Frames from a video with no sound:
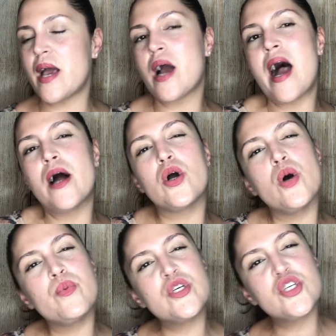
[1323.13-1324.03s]
and how
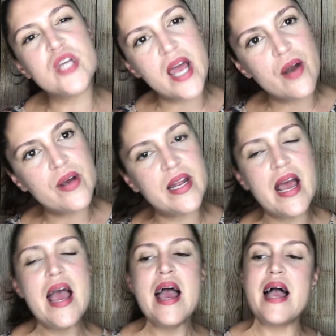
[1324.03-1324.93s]
can we share it
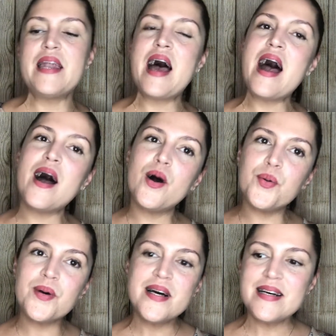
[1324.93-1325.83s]
and
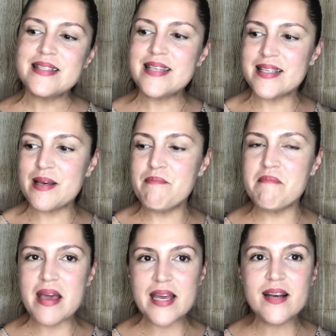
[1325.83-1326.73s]
how does it
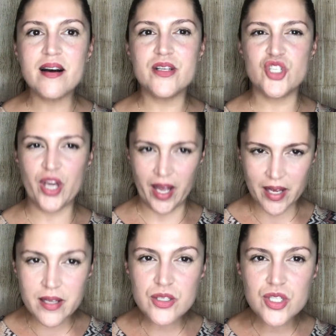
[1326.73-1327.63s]
make a
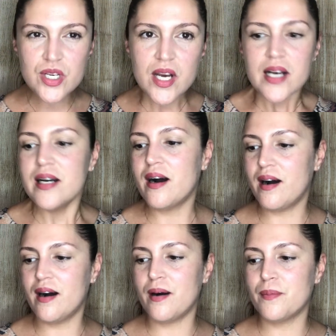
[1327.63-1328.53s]
change?
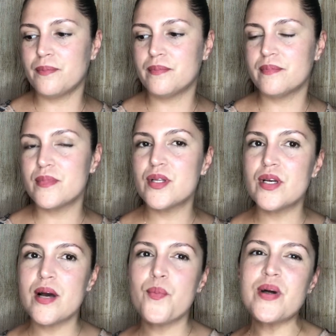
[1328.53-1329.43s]
Um,
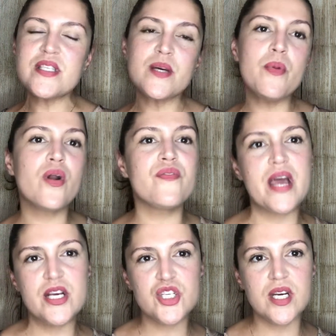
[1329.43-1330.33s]
what's the
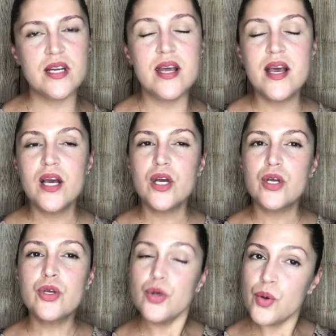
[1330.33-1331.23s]
motivation?
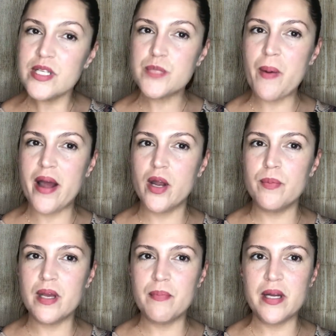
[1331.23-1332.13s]
You inspire
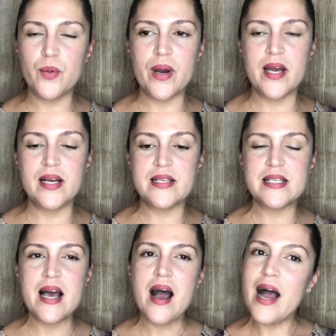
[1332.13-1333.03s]
me in many ways.
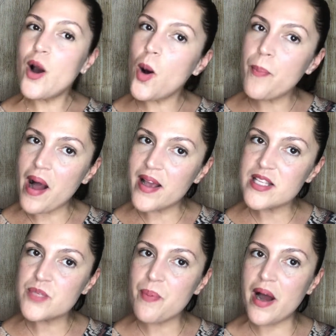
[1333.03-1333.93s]
I hope I
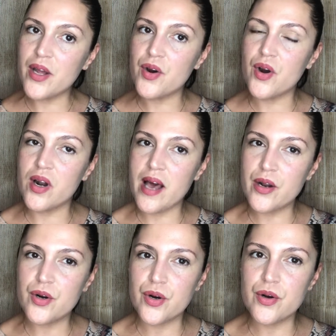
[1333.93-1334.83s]
inspire a lot
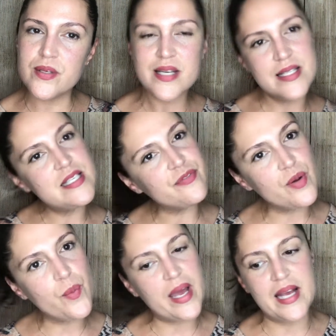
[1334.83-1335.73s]
of girls in
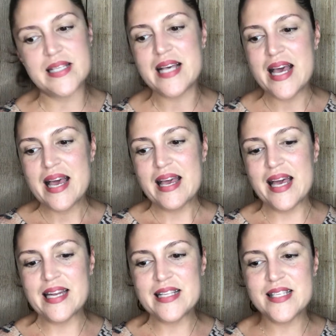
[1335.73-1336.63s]
different ways.
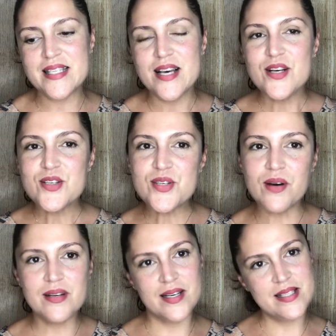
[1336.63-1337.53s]
And it's
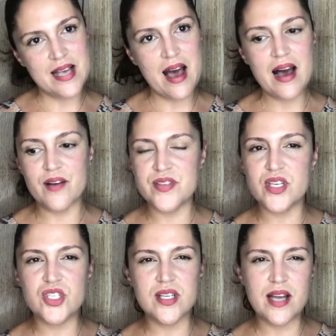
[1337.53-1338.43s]
so good to have
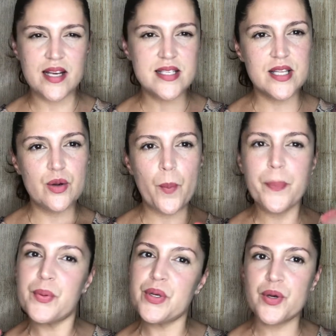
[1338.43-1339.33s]
such a nice little
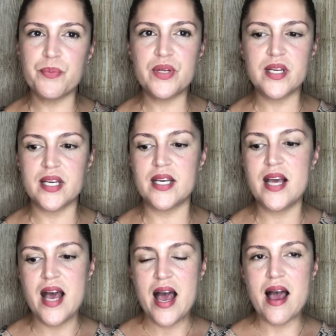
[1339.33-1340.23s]
beauty community
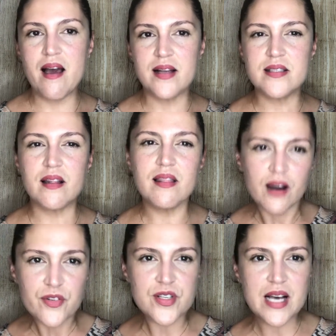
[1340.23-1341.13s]
and
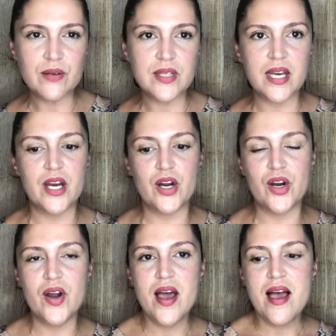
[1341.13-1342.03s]
lovers out
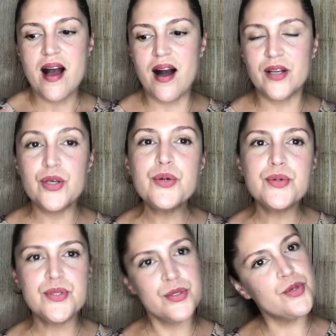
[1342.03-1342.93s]
there on
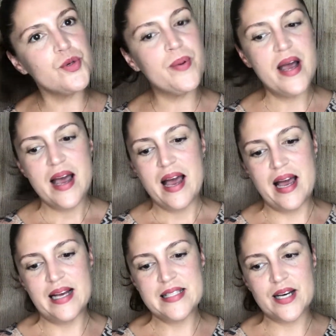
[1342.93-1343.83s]
YouTube.
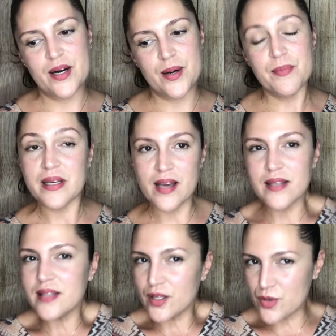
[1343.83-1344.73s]
And uh,
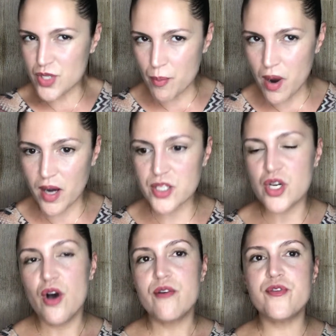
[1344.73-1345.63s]
again, thank you so much
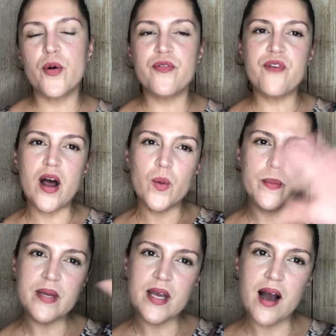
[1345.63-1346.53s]
for
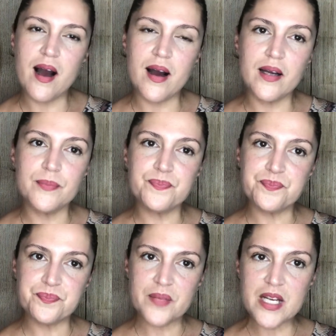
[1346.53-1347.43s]
following me on
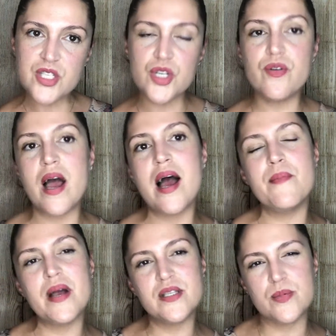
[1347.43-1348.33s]

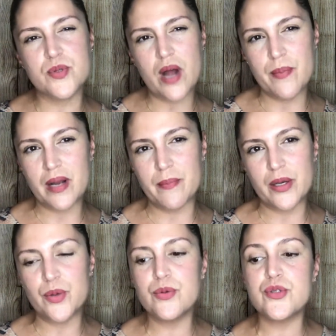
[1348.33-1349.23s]
Instagram and subscribing on
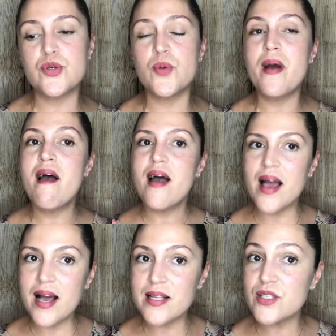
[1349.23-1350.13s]
my YouTube.
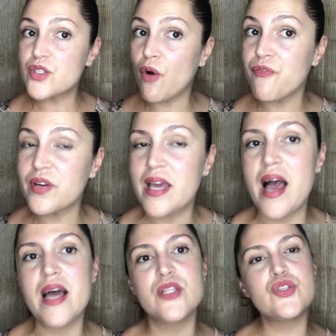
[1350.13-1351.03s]
And don't
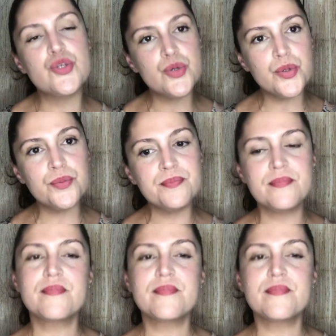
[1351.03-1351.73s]
forget to